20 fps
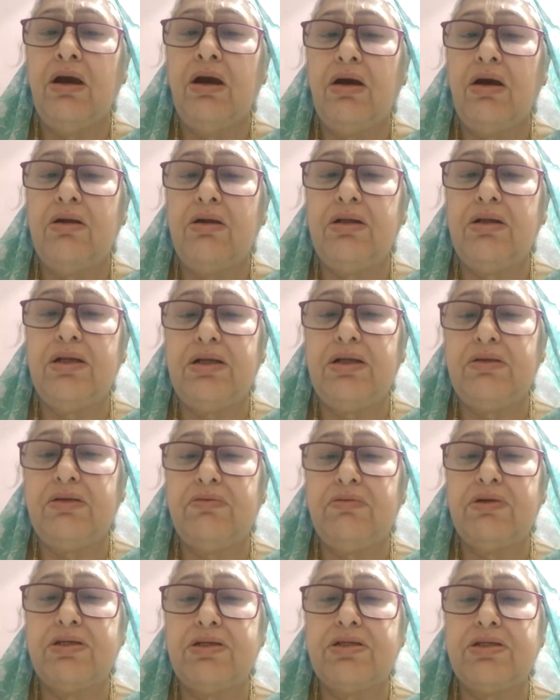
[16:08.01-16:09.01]
or deity
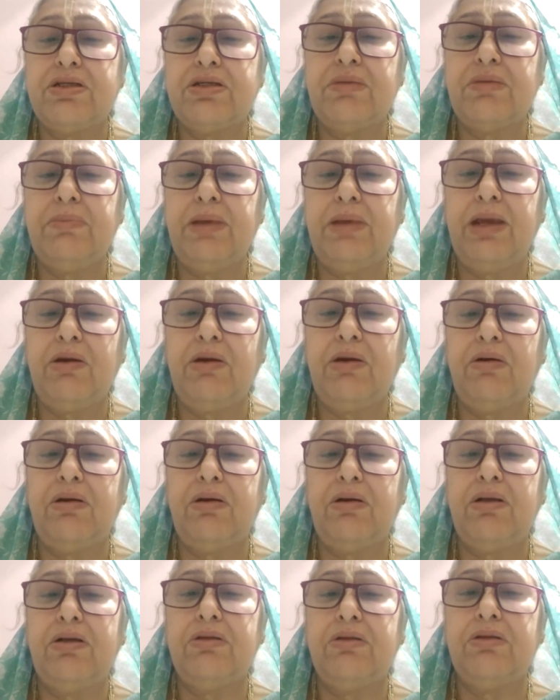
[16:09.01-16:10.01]
worship
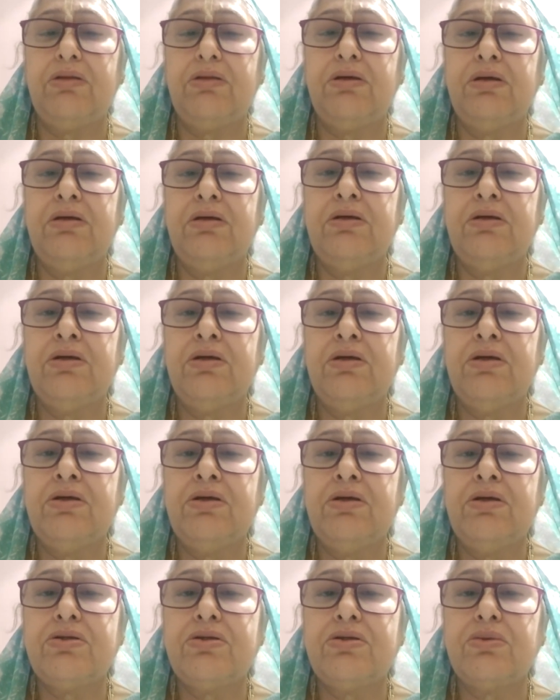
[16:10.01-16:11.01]
according to the
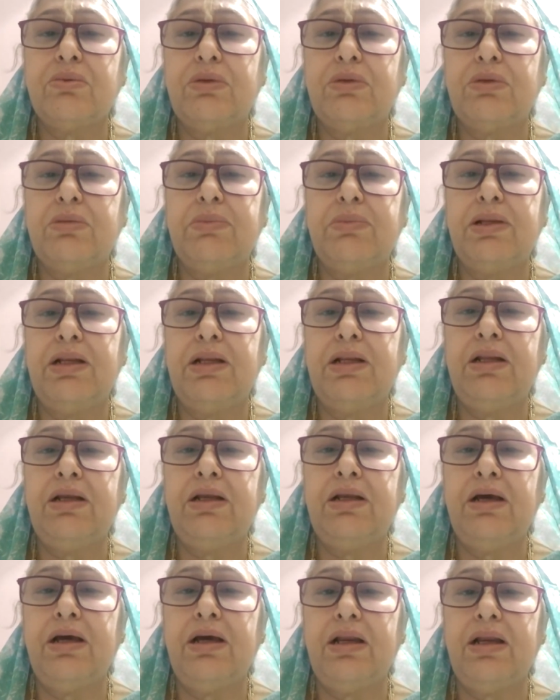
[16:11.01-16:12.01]
suitable
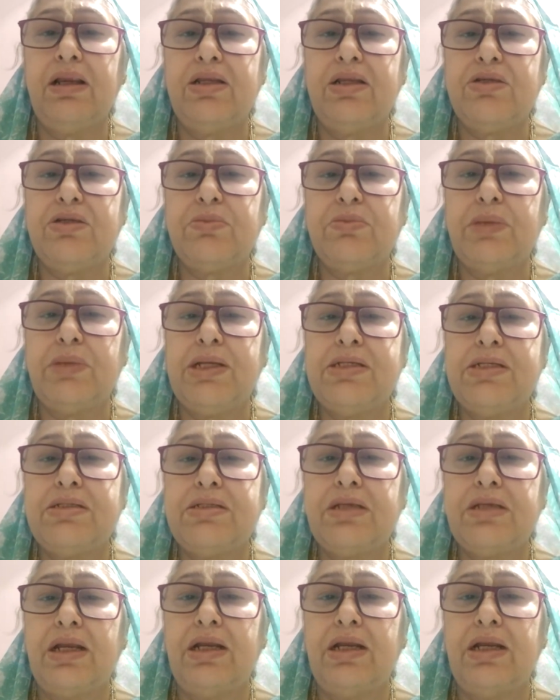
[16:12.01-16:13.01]
arrangements
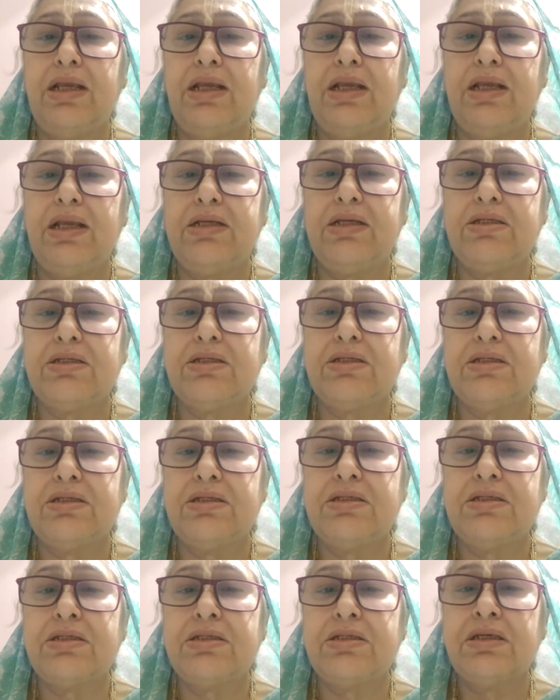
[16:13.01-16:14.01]
and
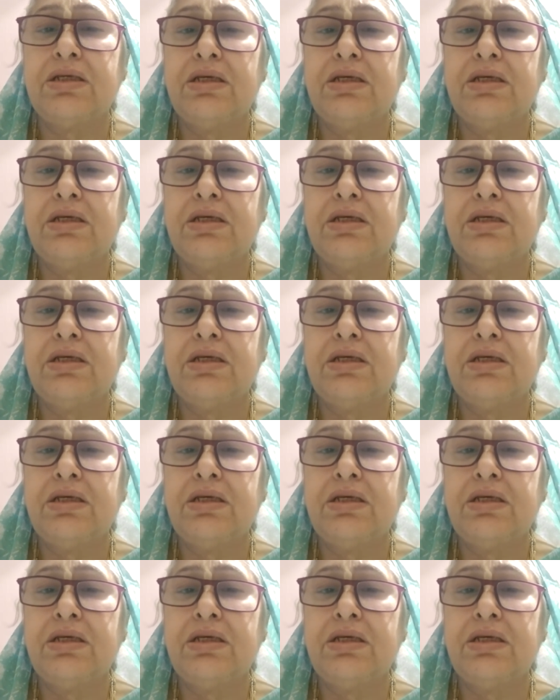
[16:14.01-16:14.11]
directions